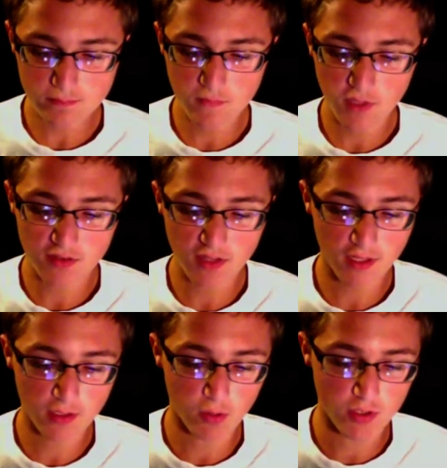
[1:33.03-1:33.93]
second
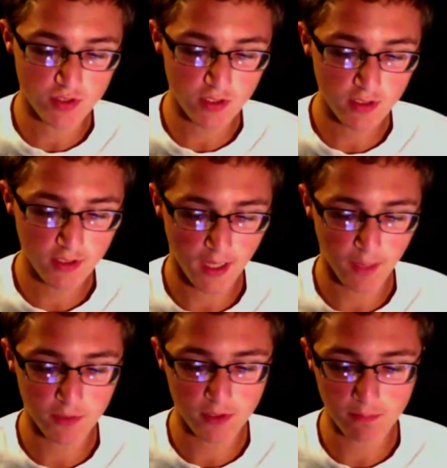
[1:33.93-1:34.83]
question,
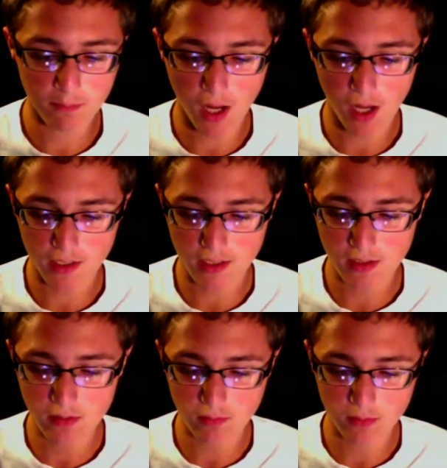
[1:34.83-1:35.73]
Captain Mahi
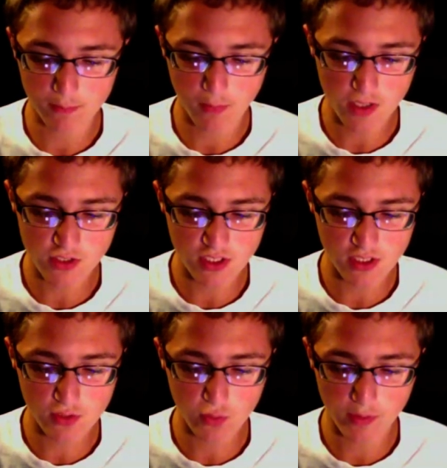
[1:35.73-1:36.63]
or Maji
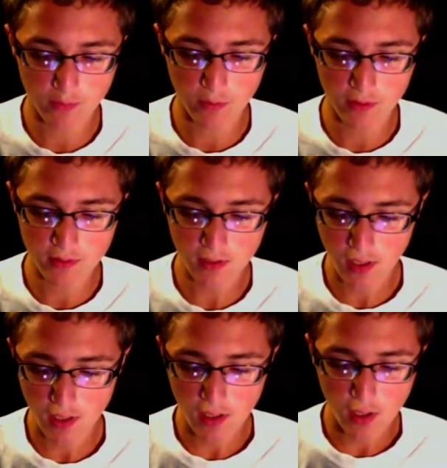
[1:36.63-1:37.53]
21.
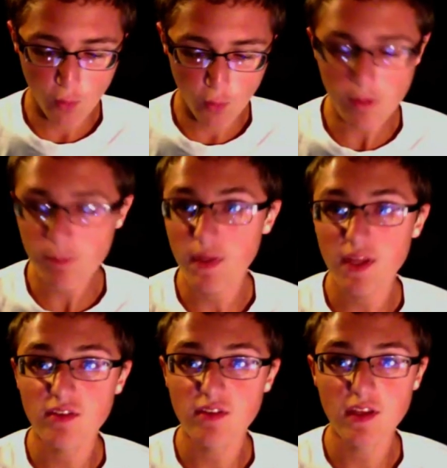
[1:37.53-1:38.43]
What
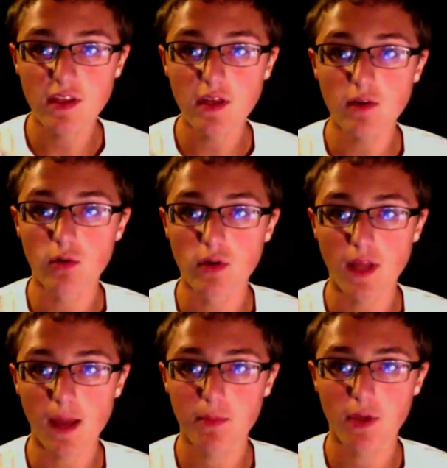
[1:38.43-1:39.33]
PC or
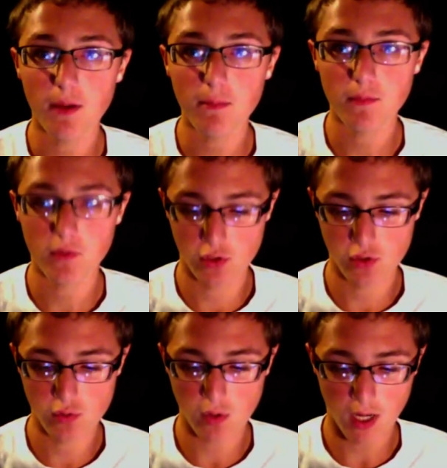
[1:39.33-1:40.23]
laptop
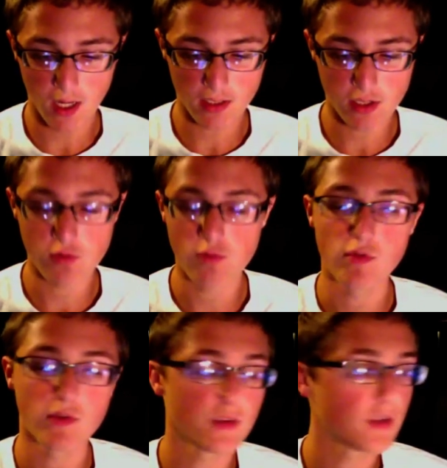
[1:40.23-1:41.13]
do I
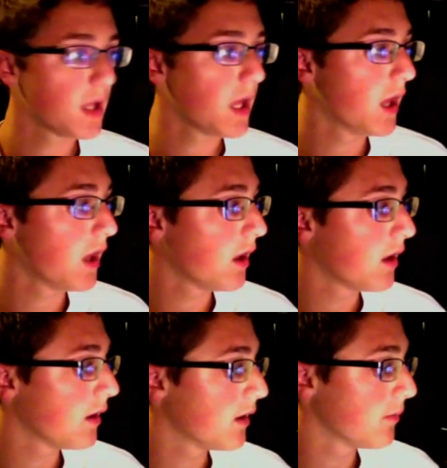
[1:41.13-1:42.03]
use?
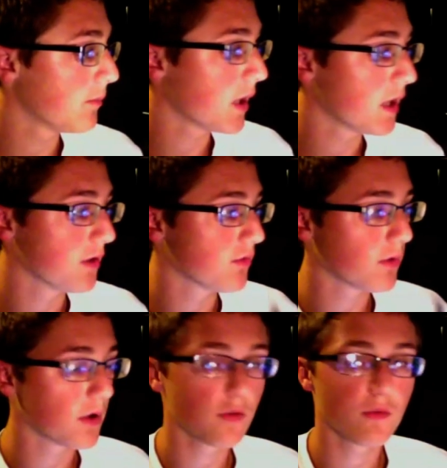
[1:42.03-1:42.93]
And mine's
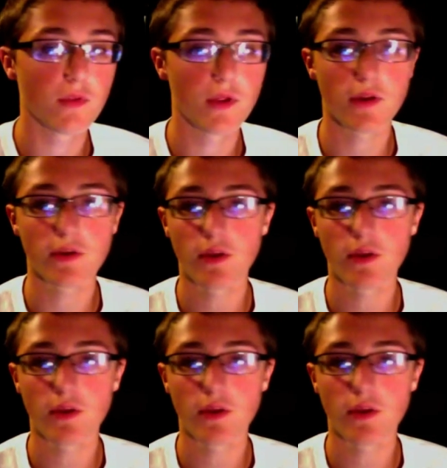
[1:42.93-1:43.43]
right over there.